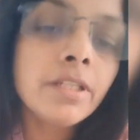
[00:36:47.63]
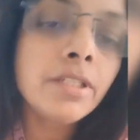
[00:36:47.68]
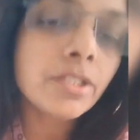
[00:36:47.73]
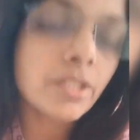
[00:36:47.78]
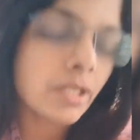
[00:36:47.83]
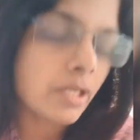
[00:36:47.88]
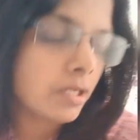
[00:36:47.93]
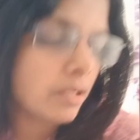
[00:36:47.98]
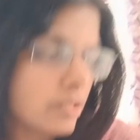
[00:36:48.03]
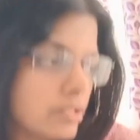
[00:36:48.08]
I
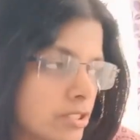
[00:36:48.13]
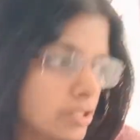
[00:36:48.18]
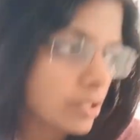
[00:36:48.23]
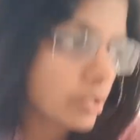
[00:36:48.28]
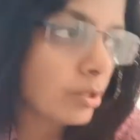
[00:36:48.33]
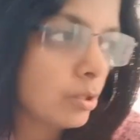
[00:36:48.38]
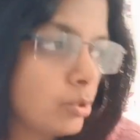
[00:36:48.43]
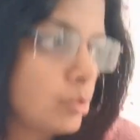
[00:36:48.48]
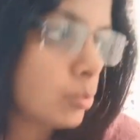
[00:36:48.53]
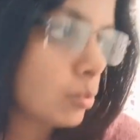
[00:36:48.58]

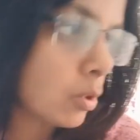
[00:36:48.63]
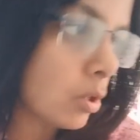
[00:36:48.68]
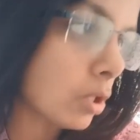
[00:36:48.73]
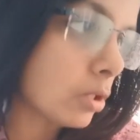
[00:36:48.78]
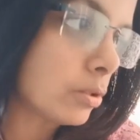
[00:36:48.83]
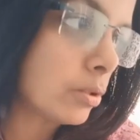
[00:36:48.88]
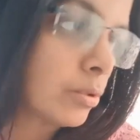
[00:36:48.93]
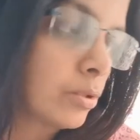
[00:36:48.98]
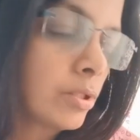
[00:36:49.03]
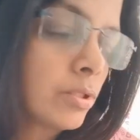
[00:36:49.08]
listened to all
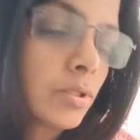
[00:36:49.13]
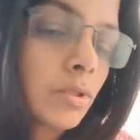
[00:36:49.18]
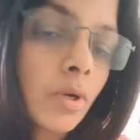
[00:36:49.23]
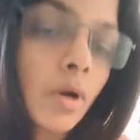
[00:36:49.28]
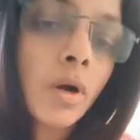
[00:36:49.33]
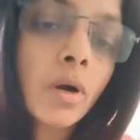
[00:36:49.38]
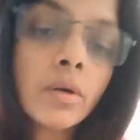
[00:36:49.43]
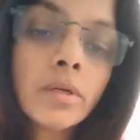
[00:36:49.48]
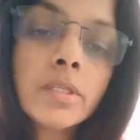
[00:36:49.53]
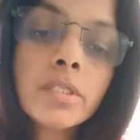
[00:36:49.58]
those
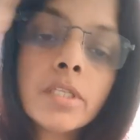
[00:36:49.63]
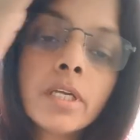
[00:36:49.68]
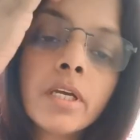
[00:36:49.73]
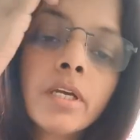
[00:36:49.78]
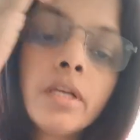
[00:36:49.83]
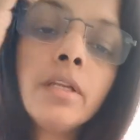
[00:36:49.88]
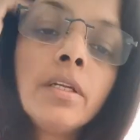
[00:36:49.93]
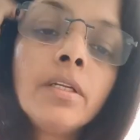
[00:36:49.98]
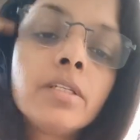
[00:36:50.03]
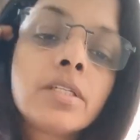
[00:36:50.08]
songs
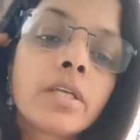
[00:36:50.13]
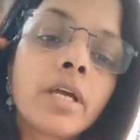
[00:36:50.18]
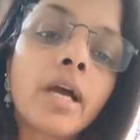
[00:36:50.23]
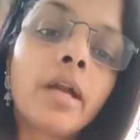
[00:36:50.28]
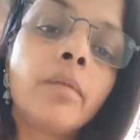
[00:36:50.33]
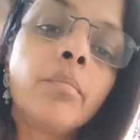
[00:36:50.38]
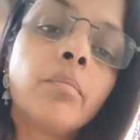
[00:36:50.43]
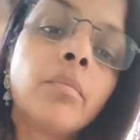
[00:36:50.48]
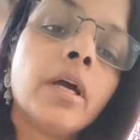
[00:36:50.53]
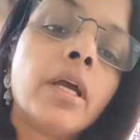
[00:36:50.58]
and had
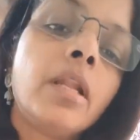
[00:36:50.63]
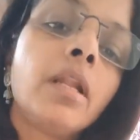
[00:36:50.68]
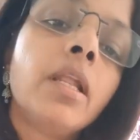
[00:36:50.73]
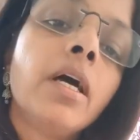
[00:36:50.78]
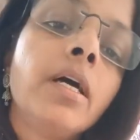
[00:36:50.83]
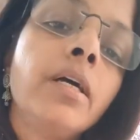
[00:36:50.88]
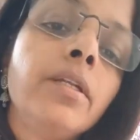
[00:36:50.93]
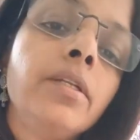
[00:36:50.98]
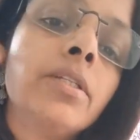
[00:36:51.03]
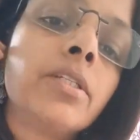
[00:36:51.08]
my
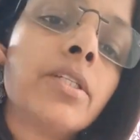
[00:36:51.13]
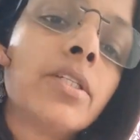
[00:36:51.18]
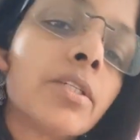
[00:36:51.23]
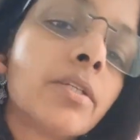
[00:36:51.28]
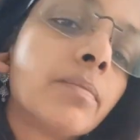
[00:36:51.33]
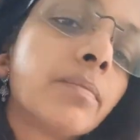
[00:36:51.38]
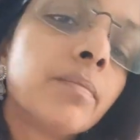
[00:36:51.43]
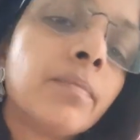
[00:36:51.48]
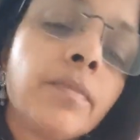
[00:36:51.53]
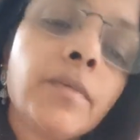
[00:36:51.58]
lunch.
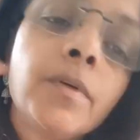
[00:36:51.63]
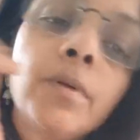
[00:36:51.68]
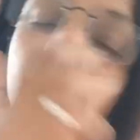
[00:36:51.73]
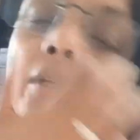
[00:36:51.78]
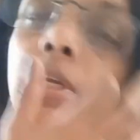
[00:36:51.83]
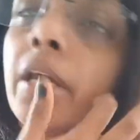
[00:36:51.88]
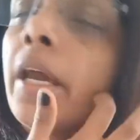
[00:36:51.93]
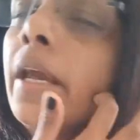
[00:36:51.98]
Okay.